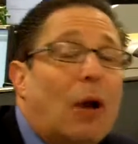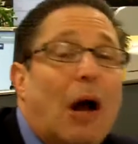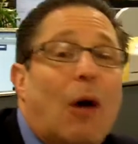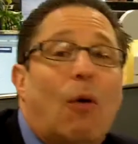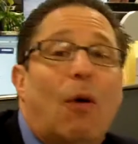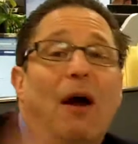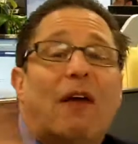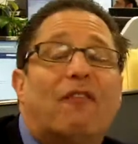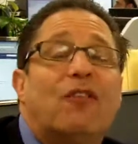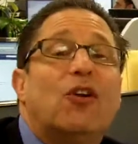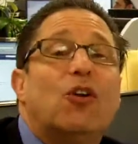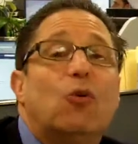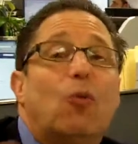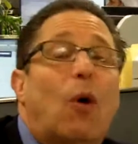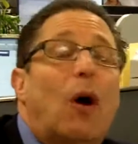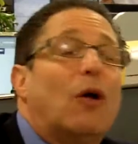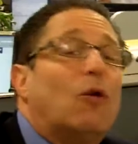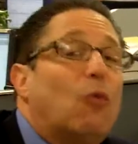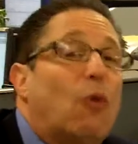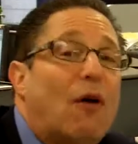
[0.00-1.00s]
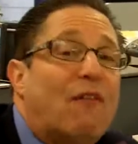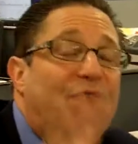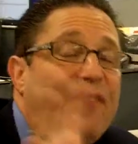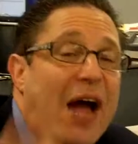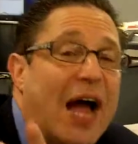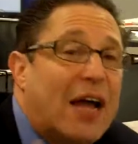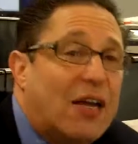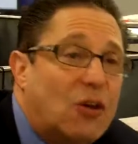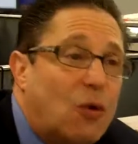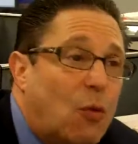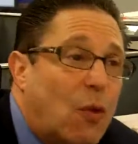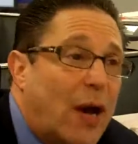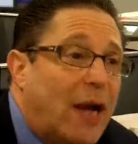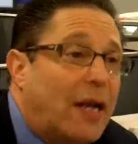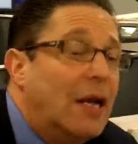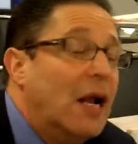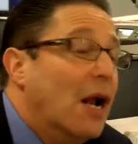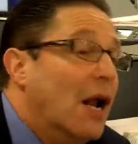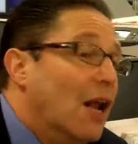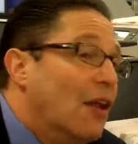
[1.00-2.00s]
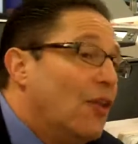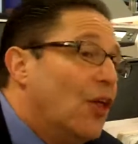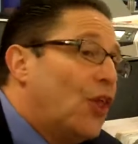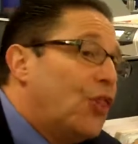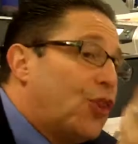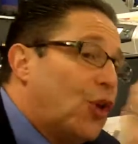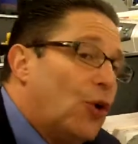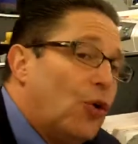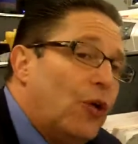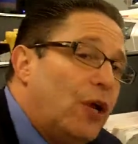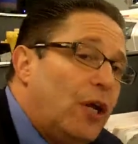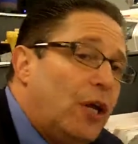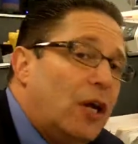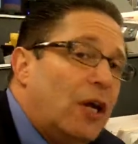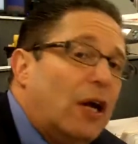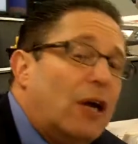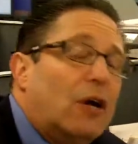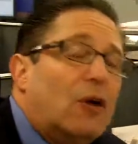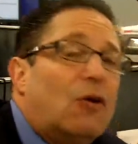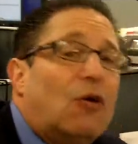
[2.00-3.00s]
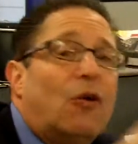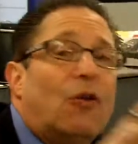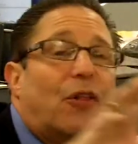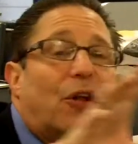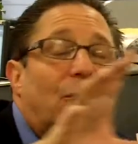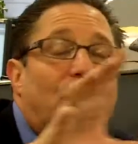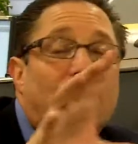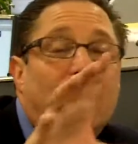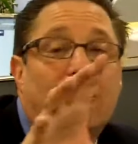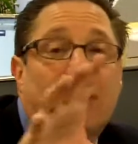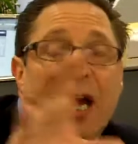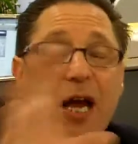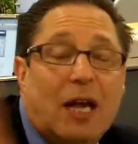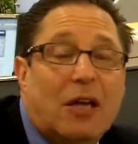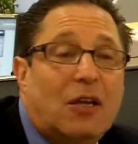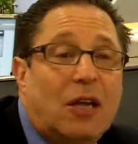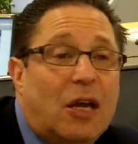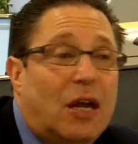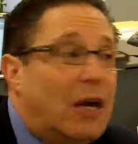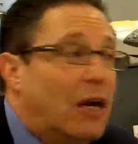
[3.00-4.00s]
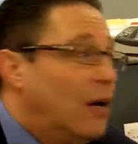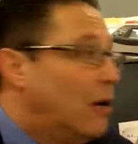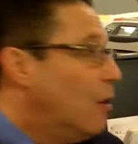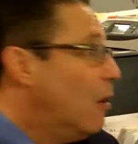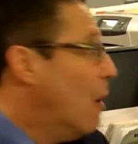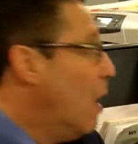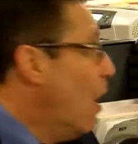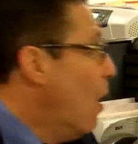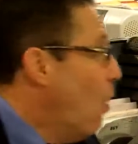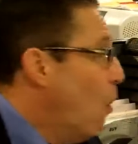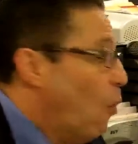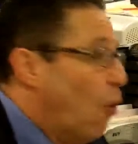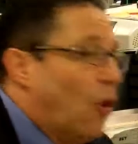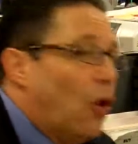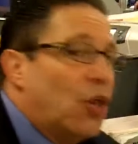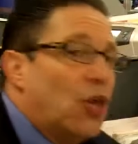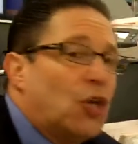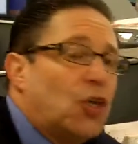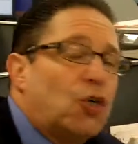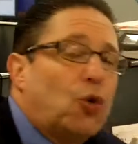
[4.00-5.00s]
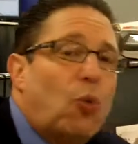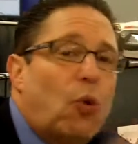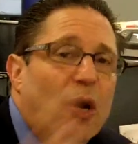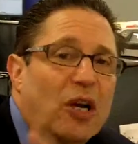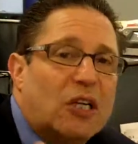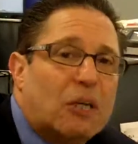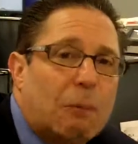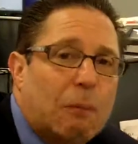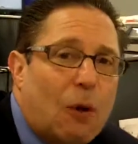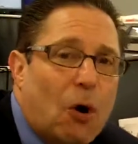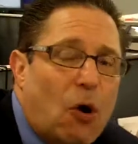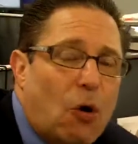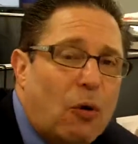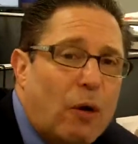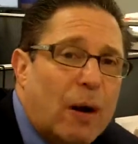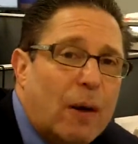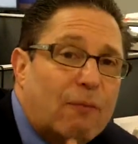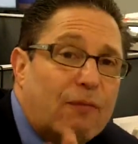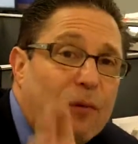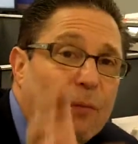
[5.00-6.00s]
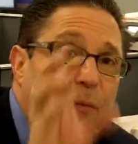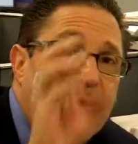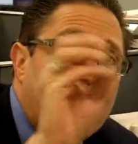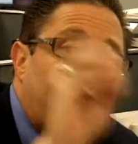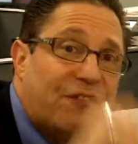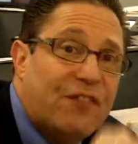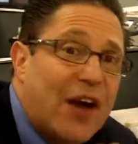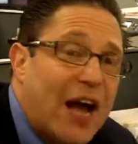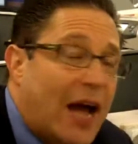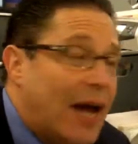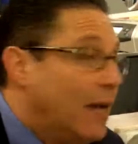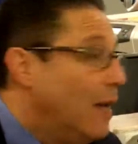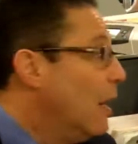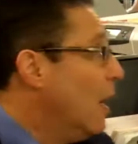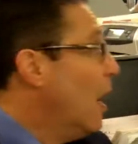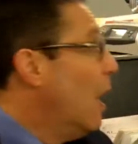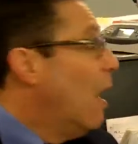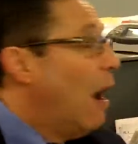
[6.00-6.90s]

however you want to evaluate the 30 year or the 10 year or the twist program from the Fed,